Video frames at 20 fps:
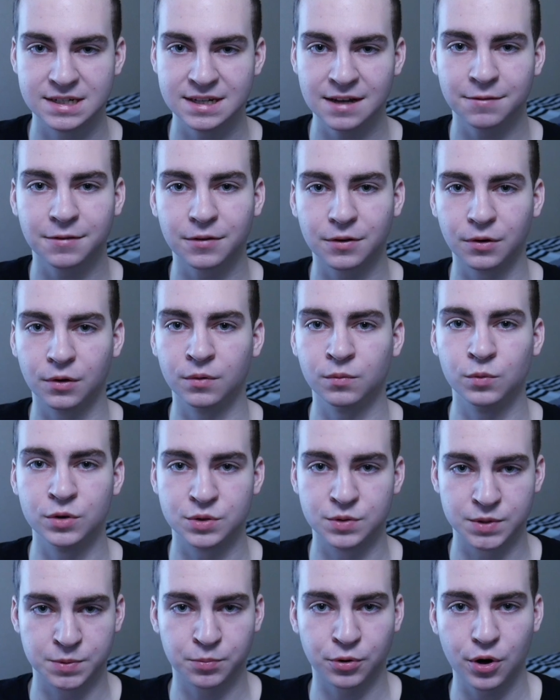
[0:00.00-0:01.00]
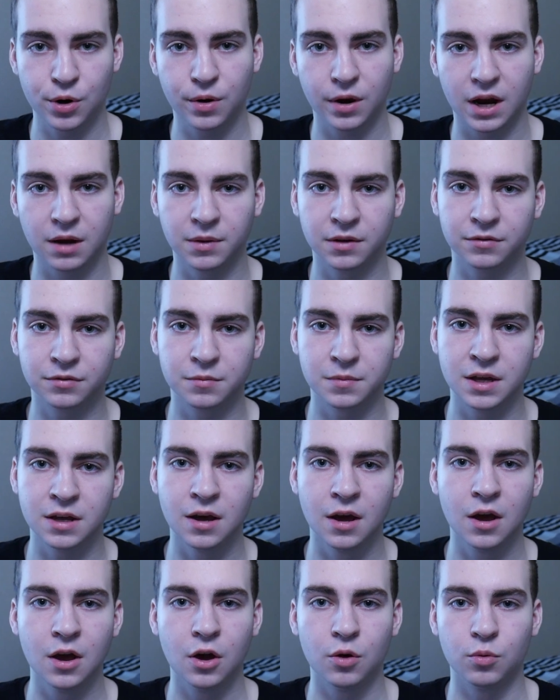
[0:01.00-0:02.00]
difficult, which was programming for
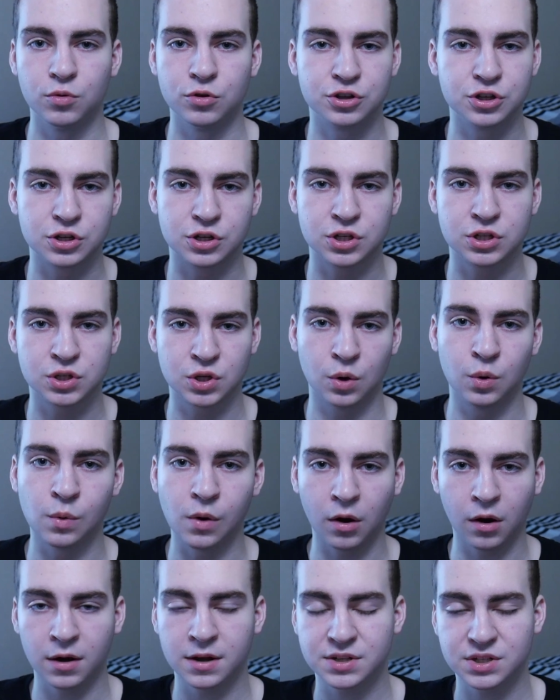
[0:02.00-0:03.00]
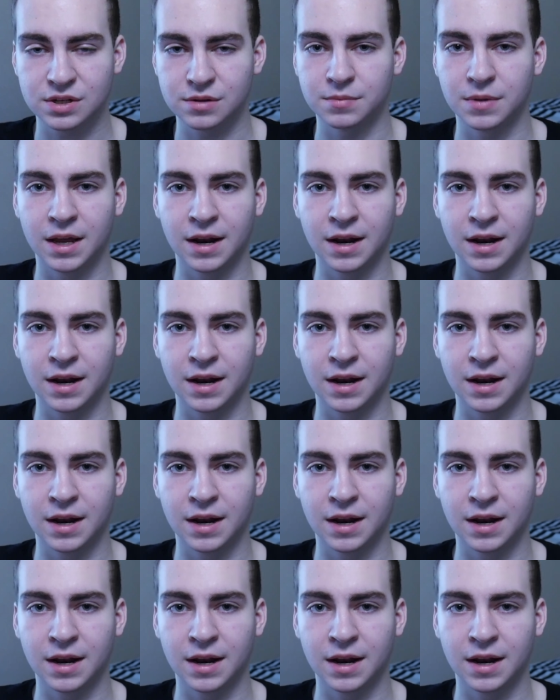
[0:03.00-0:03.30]
me, was just so awesome.